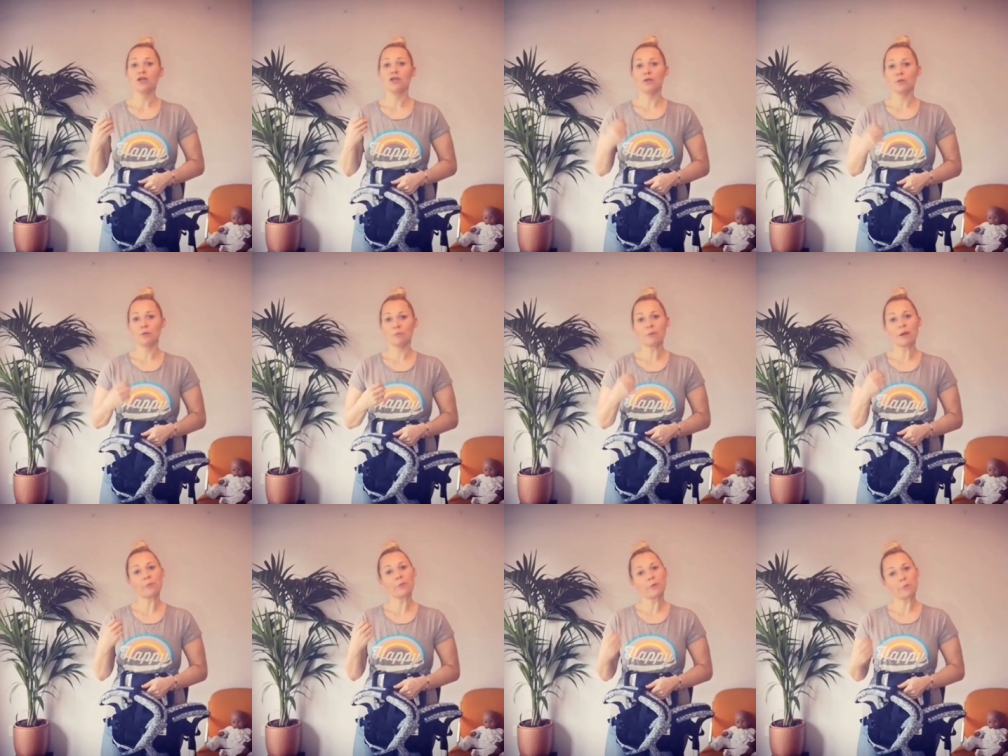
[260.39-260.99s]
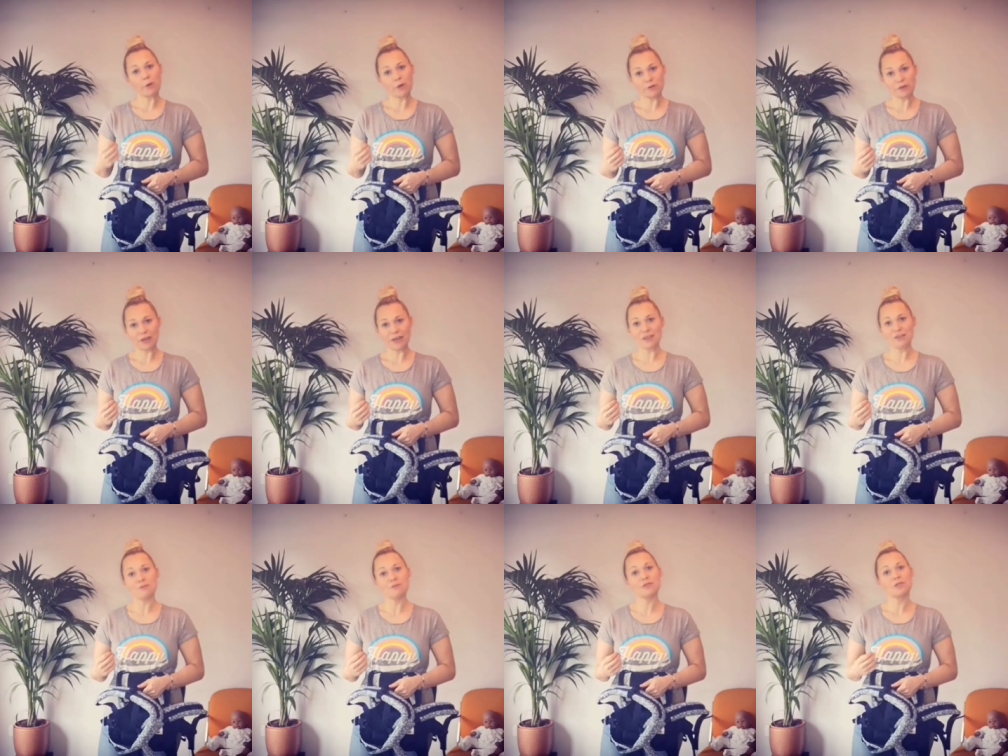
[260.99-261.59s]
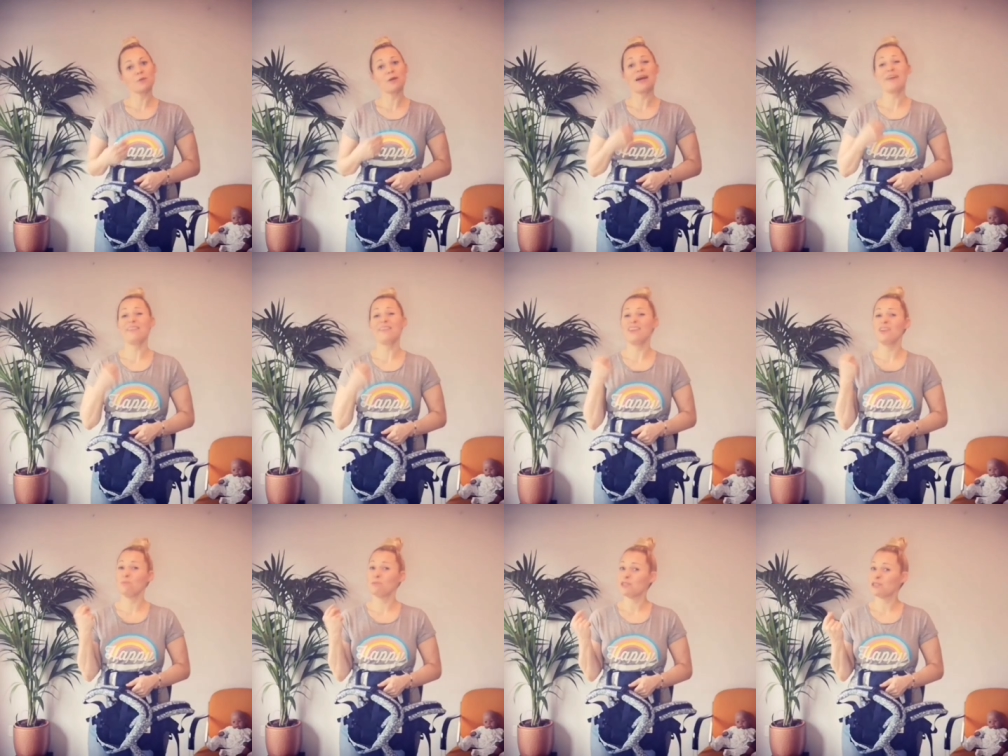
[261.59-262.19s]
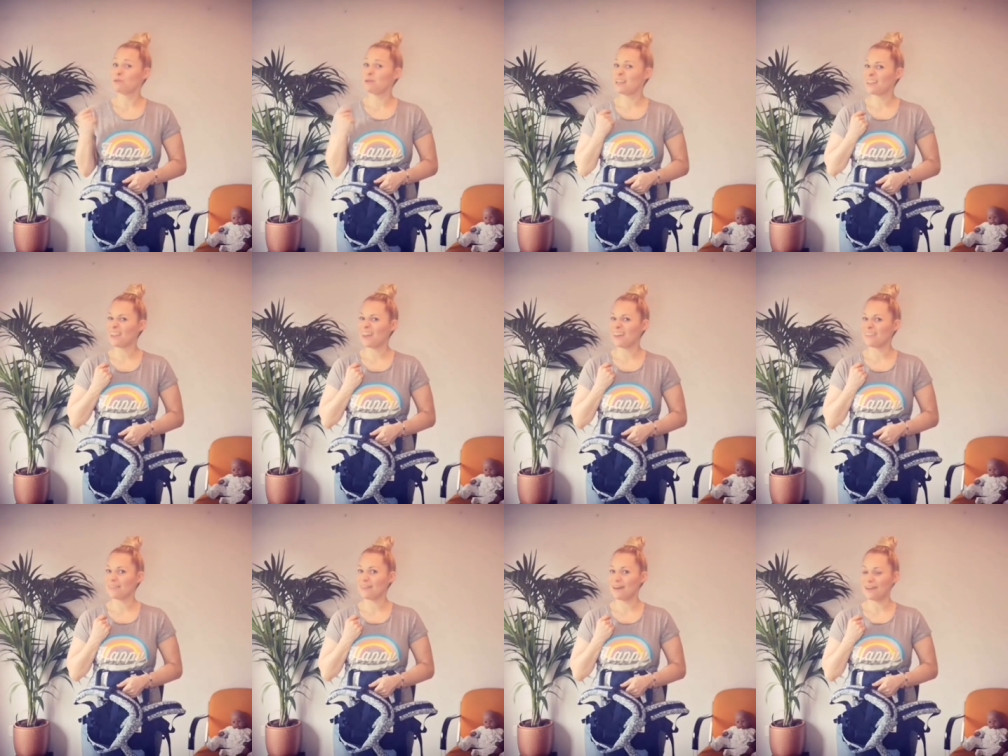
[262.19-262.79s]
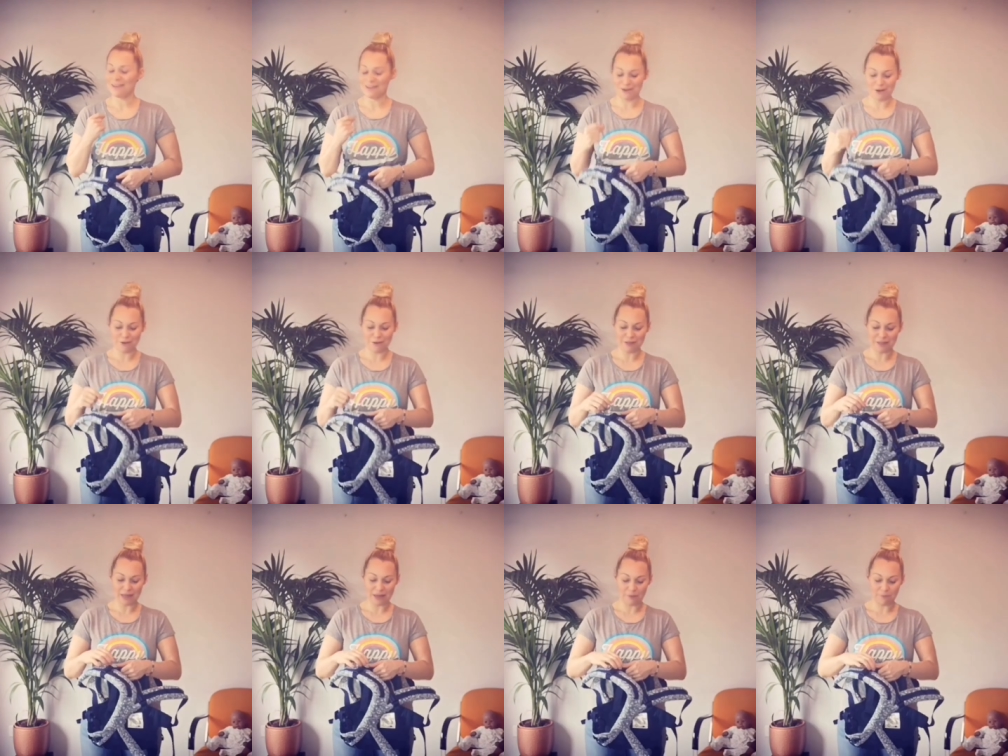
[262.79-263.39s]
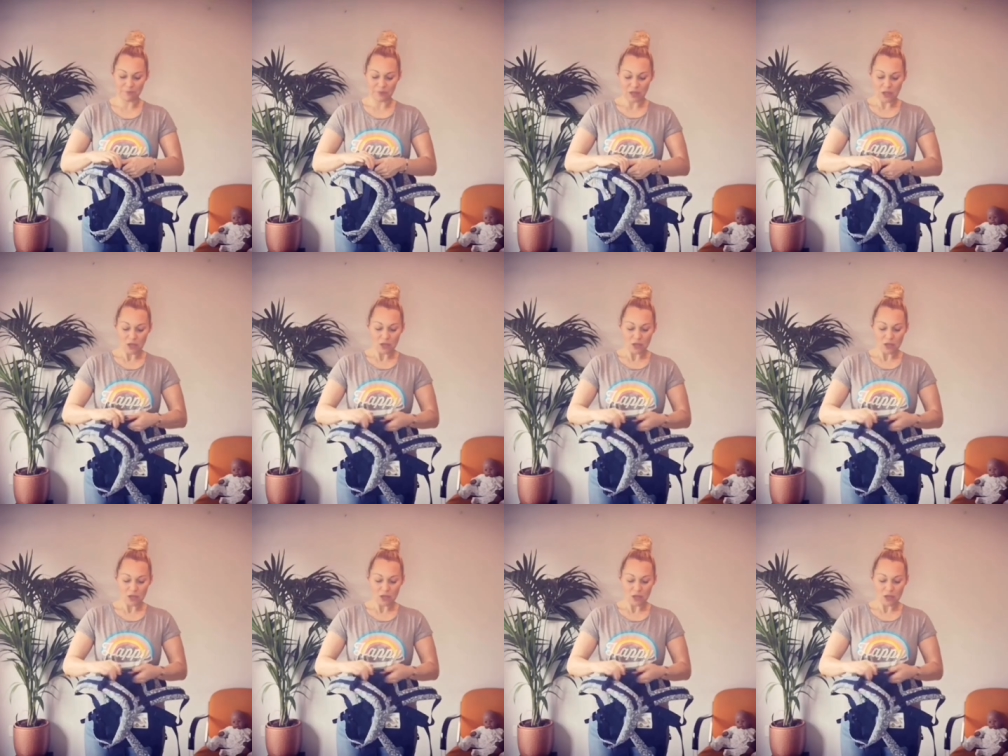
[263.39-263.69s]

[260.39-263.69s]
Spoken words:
You and baby will both get used to it and then you'll be doing it like that in no time.